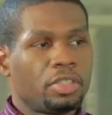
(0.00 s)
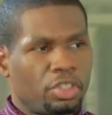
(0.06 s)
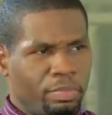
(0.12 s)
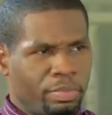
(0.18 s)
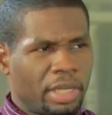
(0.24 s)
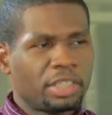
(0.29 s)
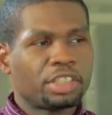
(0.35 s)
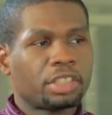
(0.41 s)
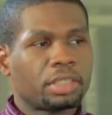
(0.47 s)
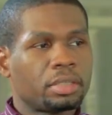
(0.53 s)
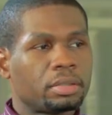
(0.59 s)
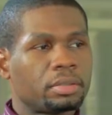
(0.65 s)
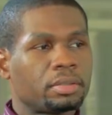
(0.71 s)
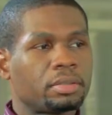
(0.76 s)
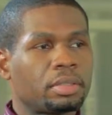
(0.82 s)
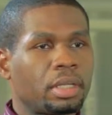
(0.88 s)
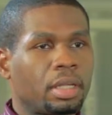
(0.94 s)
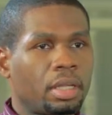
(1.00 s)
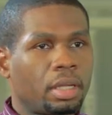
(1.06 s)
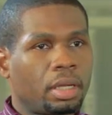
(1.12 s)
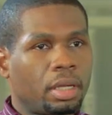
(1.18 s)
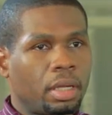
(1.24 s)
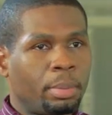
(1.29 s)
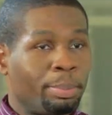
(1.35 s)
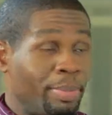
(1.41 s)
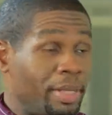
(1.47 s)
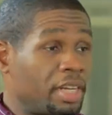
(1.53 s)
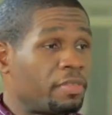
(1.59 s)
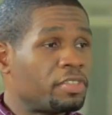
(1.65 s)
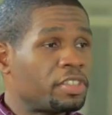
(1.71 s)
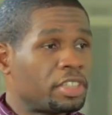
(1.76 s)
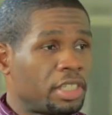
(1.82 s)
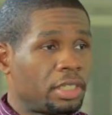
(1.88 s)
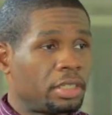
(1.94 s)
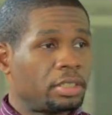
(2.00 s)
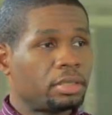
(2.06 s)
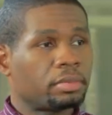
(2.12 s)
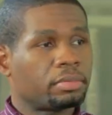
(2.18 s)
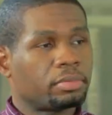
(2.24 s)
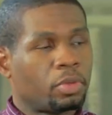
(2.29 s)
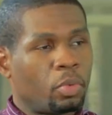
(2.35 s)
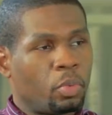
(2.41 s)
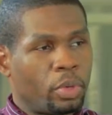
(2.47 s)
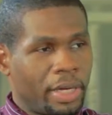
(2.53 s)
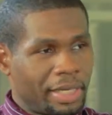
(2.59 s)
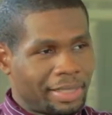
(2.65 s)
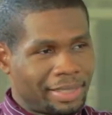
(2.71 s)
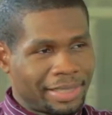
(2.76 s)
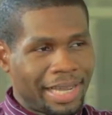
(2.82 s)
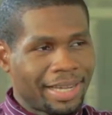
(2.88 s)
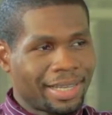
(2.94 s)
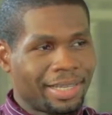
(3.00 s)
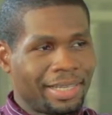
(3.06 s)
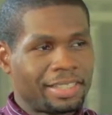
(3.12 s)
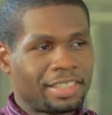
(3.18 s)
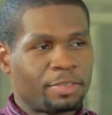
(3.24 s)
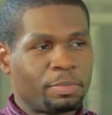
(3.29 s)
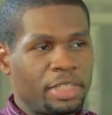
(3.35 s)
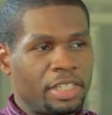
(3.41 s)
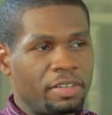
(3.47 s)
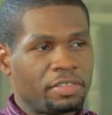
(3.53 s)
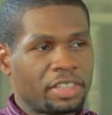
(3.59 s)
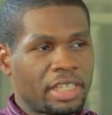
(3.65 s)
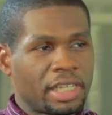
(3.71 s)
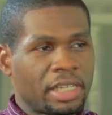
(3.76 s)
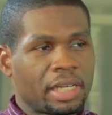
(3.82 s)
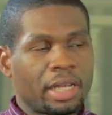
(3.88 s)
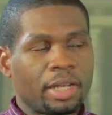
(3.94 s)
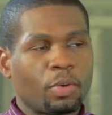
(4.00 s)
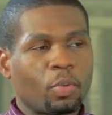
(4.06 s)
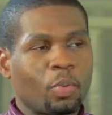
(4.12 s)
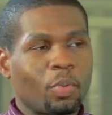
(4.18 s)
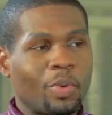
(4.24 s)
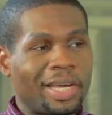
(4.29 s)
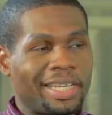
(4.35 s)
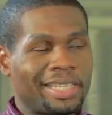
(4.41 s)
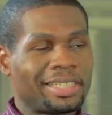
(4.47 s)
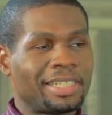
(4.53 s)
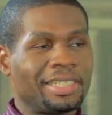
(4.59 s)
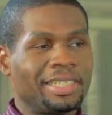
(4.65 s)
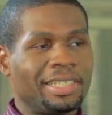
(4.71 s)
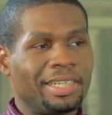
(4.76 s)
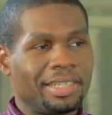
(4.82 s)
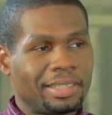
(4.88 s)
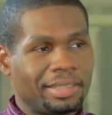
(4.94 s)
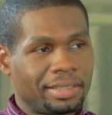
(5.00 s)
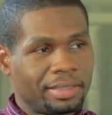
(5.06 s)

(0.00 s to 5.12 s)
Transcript: So you mentioned a bill of sale. Mm-hmm. What exactly is a bill of sale and why is it needed?